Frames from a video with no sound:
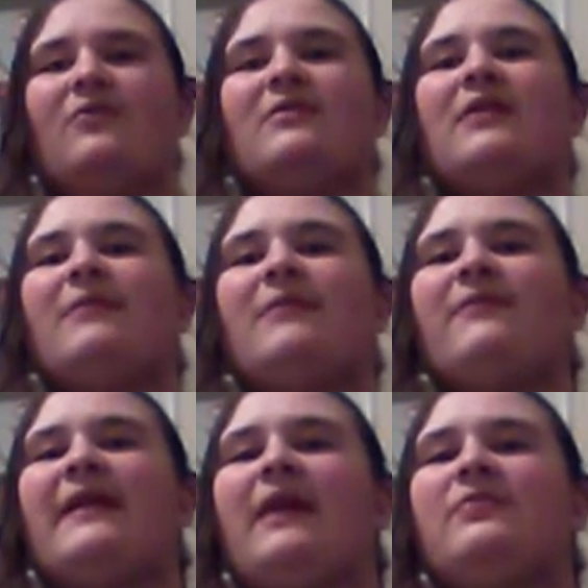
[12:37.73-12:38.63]
Come to
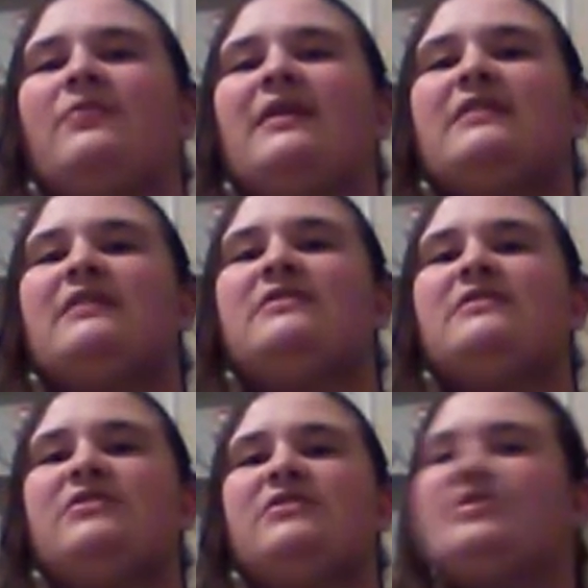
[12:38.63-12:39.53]
find out that
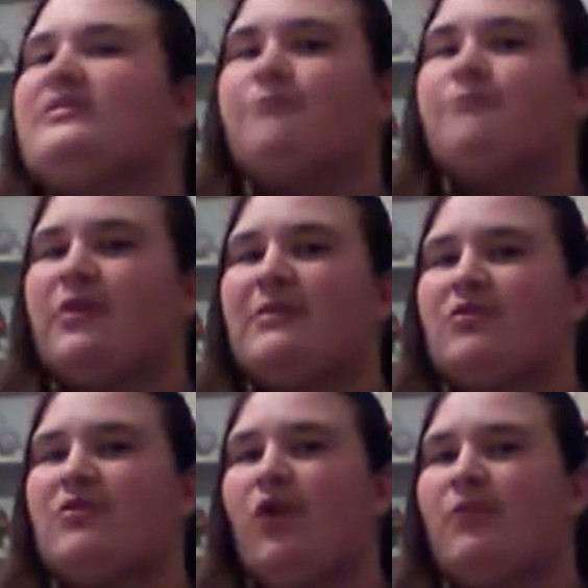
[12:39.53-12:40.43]
she's pretty much
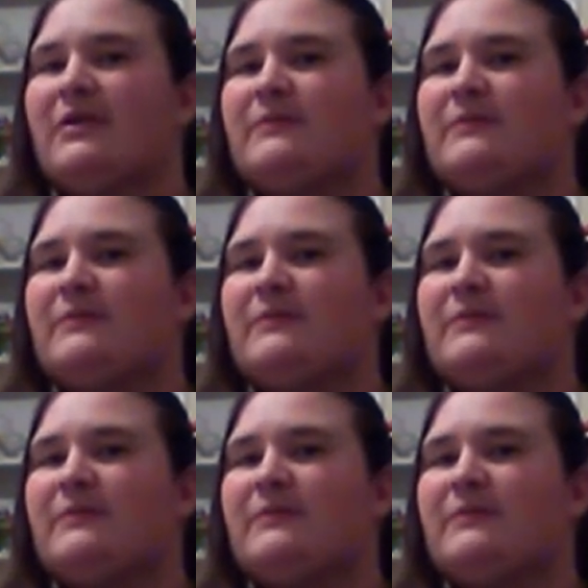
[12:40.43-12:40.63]
homeless,